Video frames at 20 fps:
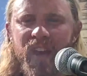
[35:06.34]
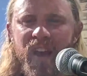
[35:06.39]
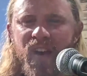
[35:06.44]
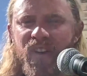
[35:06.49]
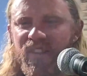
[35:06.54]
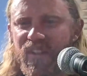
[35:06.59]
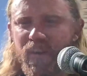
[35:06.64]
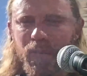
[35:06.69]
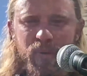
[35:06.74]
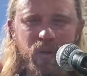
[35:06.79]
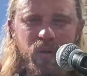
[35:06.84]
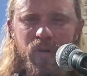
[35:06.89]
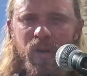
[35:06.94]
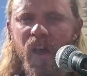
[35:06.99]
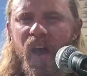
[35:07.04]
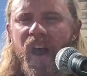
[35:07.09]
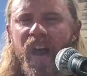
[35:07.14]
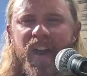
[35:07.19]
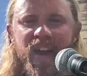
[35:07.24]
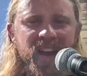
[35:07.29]
else, the blue
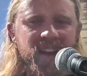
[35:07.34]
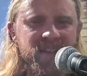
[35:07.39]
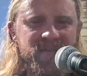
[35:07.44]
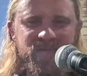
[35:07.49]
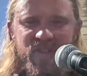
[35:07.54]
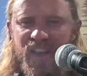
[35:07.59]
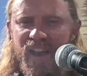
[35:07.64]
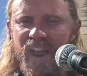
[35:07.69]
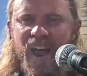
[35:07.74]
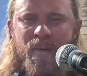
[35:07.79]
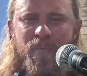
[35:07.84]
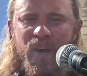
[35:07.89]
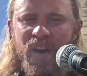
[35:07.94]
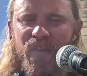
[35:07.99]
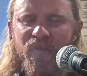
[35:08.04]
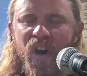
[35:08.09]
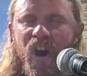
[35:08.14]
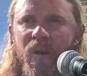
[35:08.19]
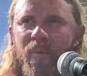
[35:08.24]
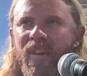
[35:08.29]
light, the ambient
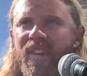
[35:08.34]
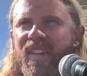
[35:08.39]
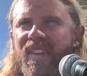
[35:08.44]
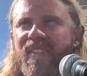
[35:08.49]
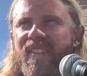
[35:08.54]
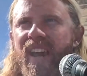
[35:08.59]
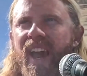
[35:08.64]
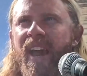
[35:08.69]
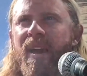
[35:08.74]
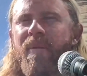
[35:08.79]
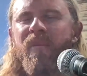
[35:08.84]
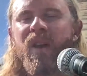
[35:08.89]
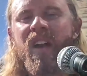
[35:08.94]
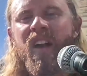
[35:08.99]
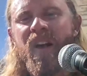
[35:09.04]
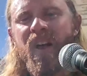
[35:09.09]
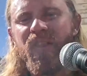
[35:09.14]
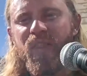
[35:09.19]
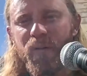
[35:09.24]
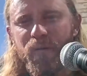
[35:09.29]
environment the same,
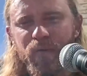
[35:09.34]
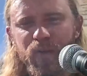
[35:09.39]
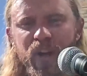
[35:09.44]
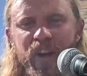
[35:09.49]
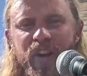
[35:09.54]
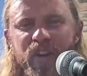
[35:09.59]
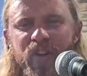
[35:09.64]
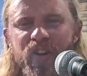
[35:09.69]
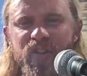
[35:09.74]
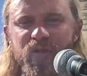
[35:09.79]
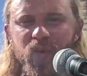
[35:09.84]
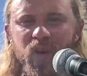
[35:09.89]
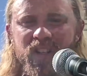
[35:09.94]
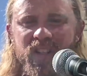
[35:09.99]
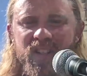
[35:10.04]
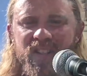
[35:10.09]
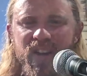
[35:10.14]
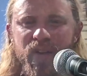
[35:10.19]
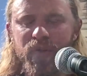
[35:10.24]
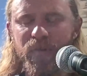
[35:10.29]
the flicker is
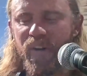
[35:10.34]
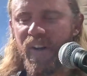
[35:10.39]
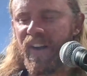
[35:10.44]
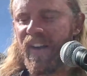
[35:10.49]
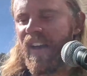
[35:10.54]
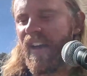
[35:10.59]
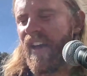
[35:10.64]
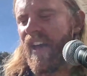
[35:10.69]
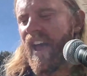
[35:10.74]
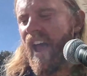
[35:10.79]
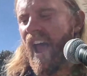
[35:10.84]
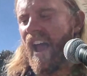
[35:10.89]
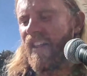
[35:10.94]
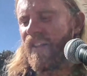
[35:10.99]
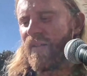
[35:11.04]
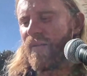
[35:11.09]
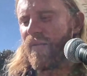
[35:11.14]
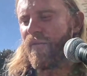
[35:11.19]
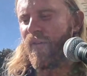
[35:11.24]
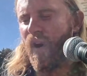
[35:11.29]
what's different.
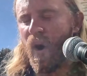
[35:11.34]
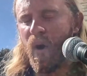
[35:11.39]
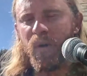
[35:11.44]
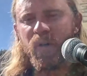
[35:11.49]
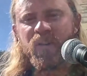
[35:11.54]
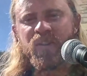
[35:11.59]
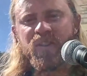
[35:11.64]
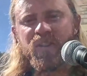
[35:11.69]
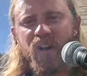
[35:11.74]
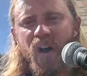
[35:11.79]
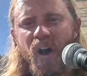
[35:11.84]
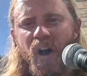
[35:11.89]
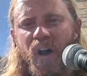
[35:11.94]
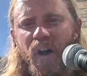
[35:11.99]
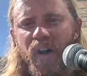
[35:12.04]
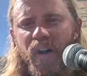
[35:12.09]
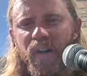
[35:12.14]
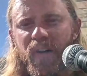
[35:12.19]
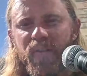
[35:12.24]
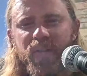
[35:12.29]
And phones
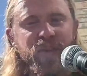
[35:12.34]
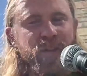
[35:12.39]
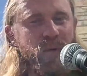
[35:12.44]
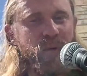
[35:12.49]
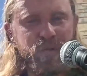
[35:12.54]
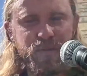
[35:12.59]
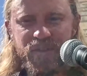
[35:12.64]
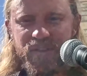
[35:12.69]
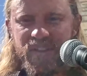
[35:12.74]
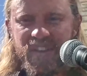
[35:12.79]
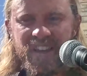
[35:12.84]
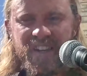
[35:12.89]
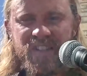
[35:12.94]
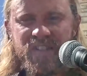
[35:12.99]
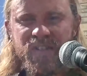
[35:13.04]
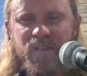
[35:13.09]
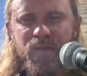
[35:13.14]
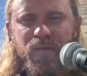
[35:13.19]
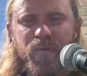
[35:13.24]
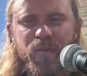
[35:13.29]
are
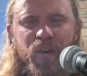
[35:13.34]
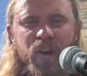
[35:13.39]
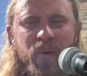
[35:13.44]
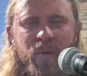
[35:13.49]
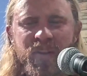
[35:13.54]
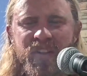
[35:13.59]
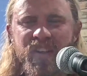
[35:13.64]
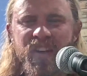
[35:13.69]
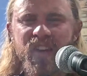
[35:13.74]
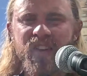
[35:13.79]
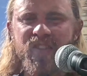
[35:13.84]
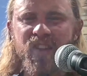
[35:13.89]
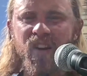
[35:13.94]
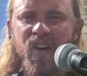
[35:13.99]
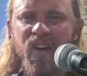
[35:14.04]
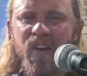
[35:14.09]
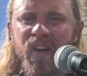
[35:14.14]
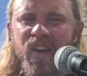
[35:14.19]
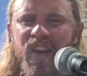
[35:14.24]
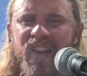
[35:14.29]
these frequencies
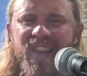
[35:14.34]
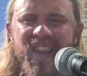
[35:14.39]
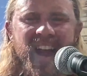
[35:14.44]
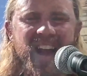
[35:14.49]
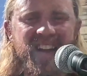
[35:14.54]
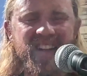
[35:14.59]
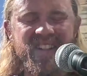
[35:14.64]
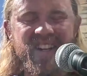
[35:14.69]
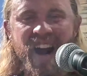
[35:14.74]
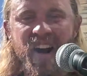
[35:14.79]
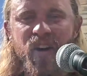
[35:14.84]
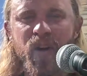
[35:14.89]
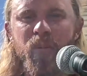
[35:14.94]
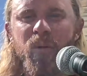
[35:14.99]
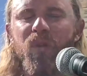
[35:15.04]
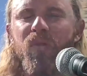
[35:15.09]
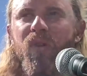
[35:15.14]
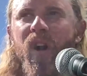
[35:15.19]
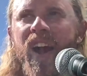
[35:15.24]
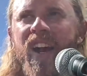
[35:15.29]
are in that
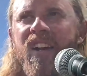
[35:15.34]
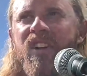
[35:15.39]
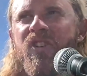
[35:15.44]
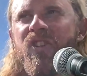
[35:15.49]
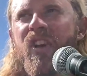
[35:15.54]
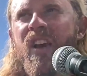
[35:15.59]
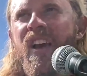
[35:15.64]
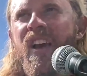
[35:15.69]
terrible range.